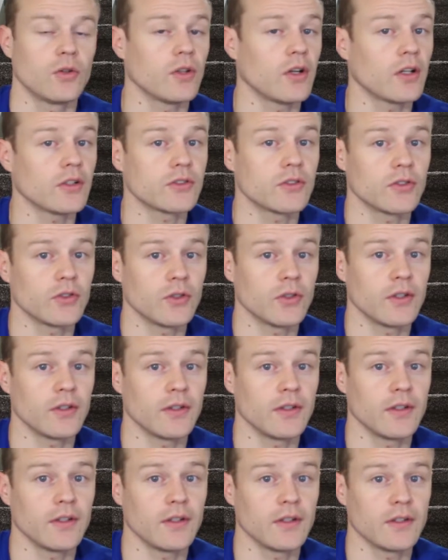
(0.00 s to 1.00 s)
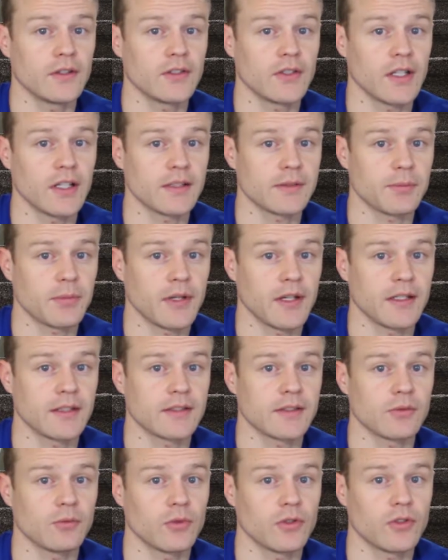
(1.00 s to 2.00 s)
You can also do the chest
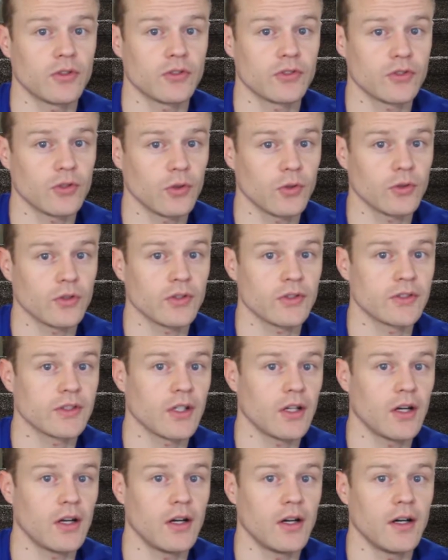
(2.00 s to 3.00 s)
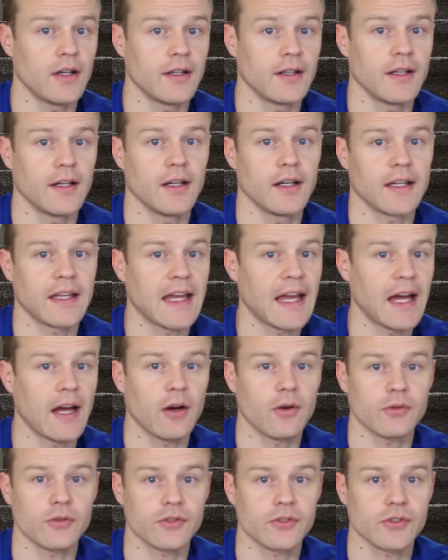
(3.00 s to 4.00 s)
press with your shoulders on a
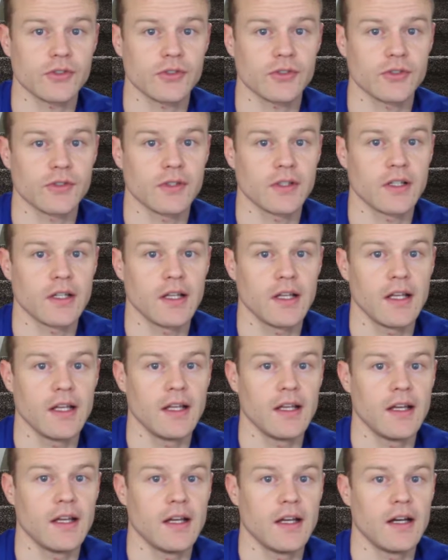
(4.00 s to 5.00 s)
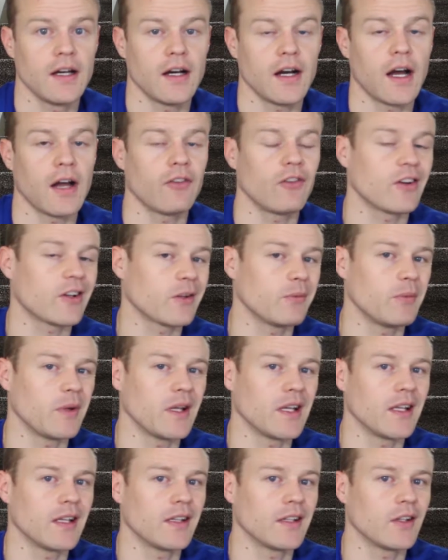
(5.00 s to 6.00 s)
couch. I
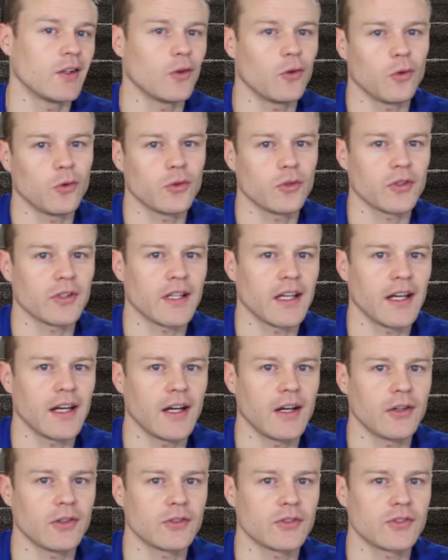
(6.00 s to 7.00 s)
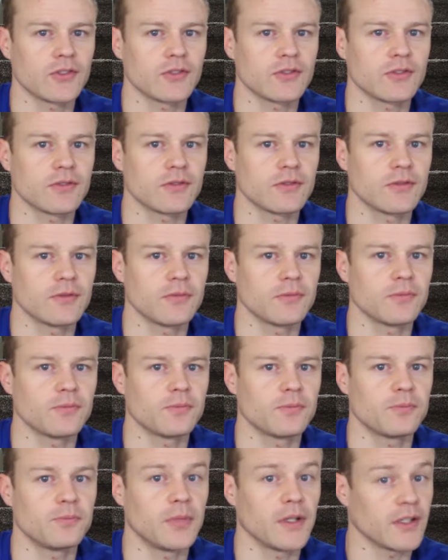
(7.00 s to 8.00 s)
recommend an older couch,
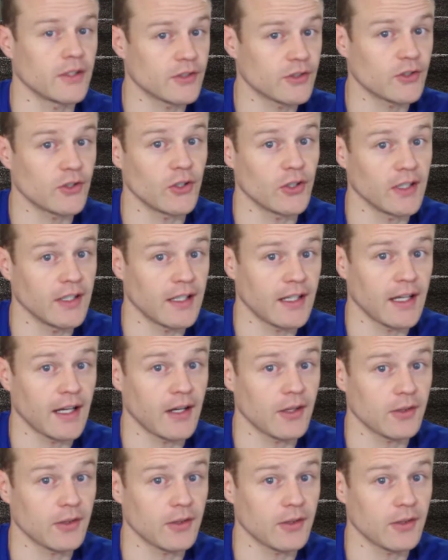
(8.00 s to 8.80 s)
but a sturdy